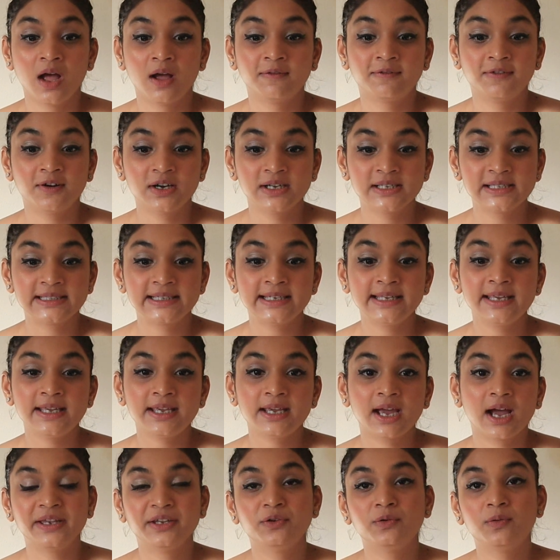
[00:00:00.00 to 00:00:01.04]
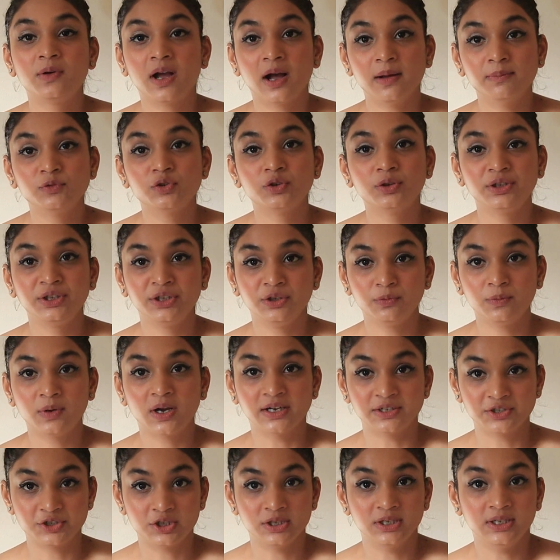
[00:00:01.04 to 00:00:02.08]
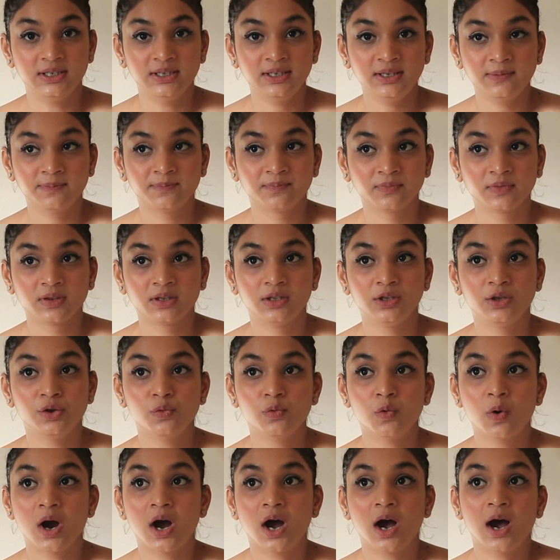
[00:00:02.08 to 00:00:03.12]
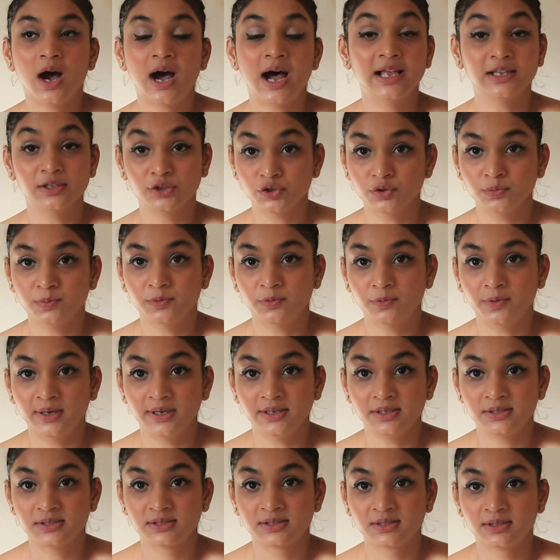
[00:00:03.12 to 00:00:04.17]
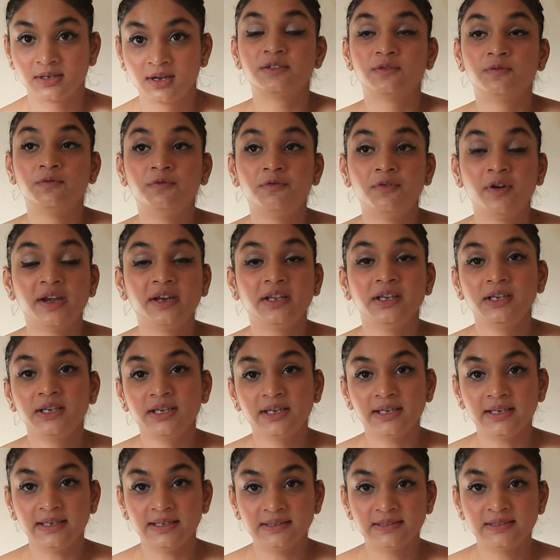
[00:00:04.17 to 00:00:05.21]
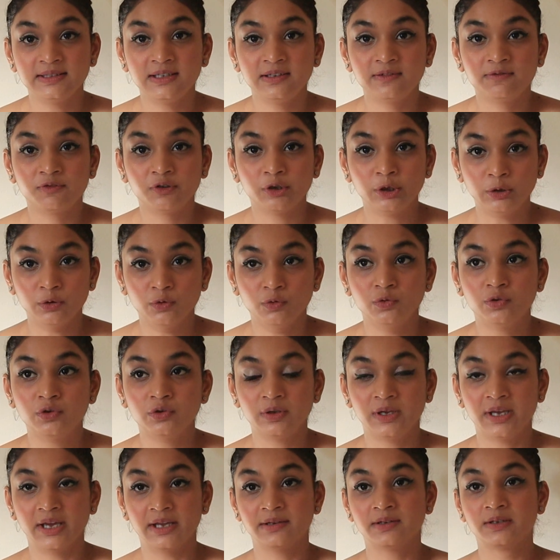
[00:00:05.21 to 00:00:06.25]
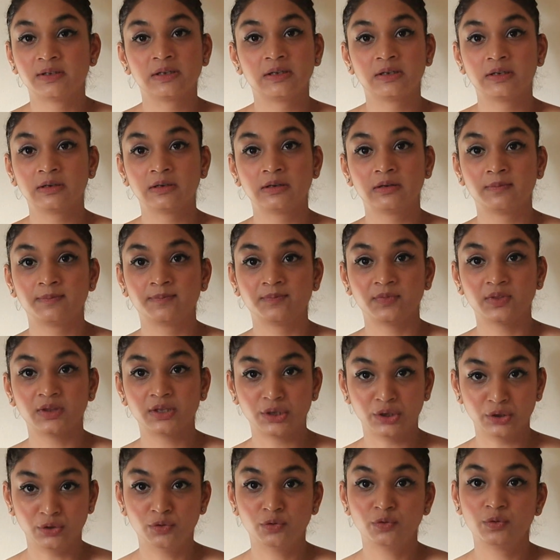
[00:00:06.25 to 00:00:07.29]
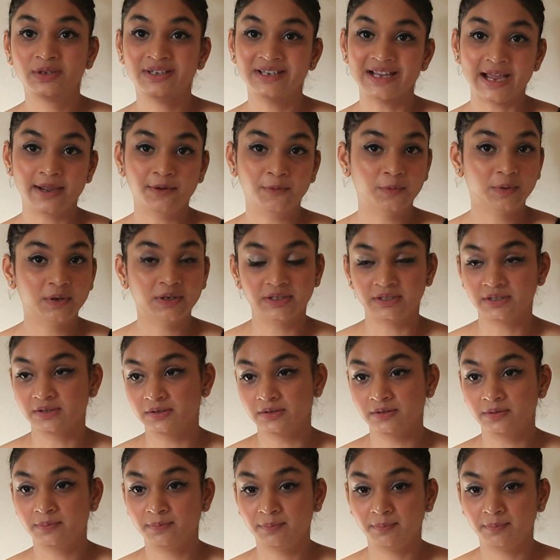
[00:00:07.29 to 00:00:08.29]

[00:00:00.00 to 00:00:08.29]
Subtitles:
Firstly, when you come to a new country, you are unsupervised. It's very easy for you to get diverted.